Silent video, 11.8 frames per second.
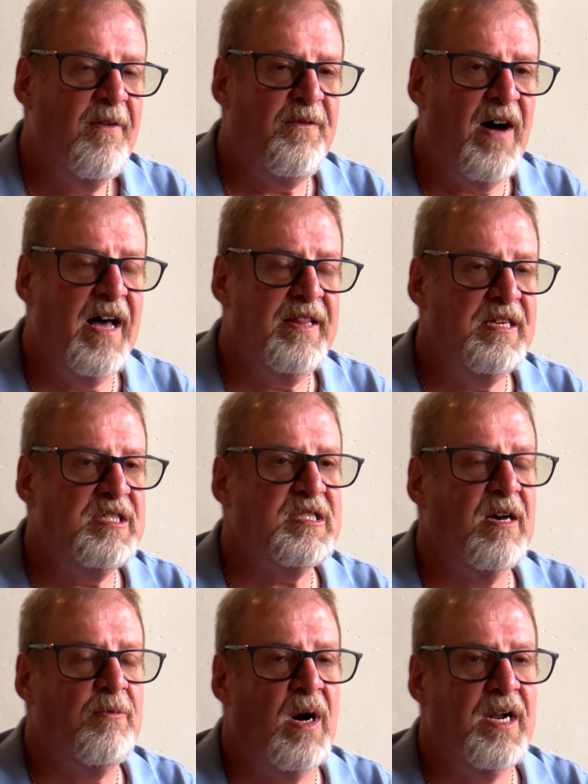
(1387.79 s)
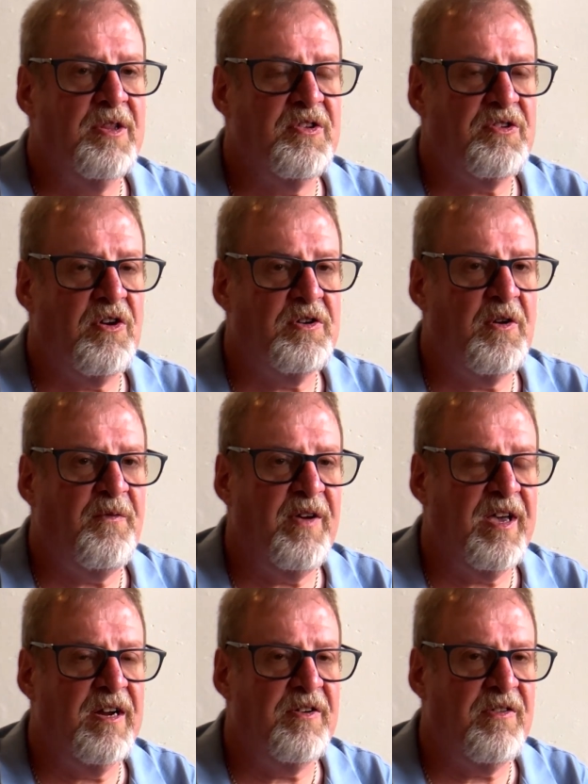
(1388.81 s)
Finally, one of the soldiers
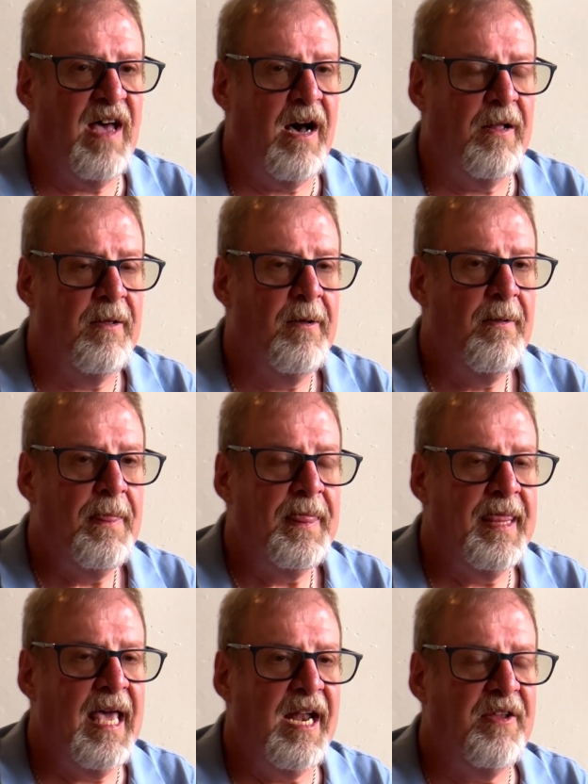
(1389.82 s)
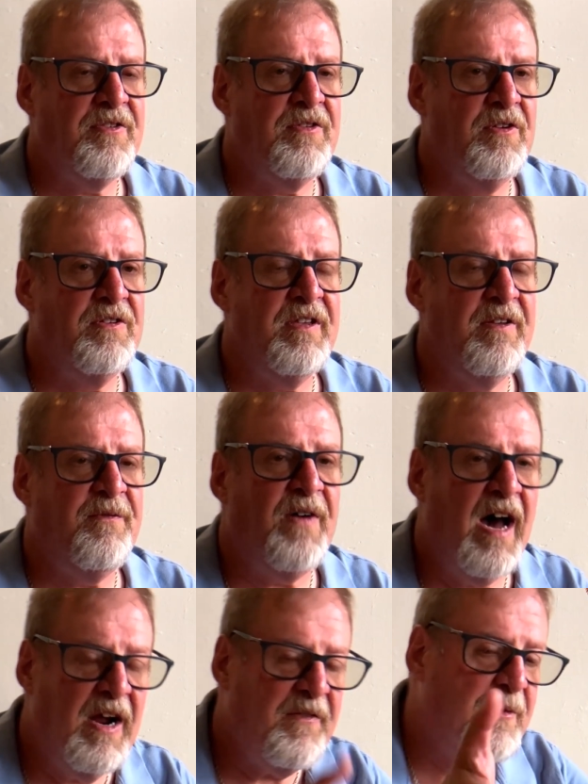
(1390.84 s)
figures out that as soon as he
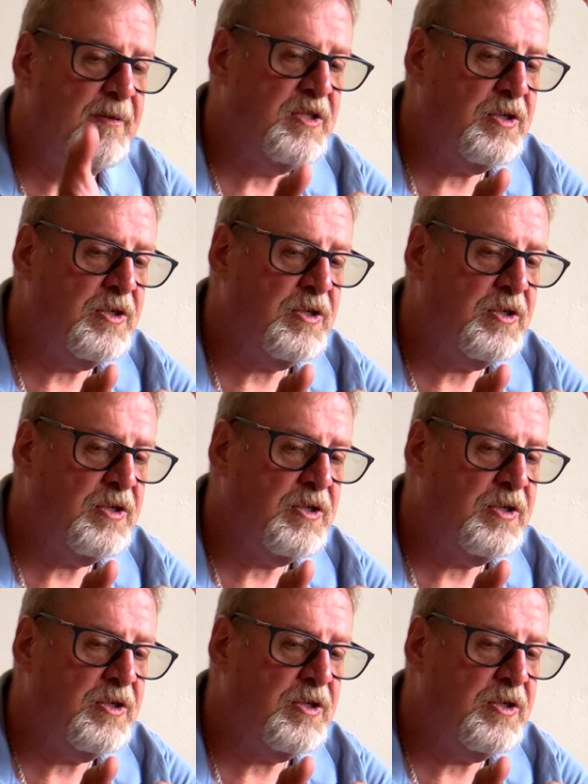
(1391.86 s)
fires from a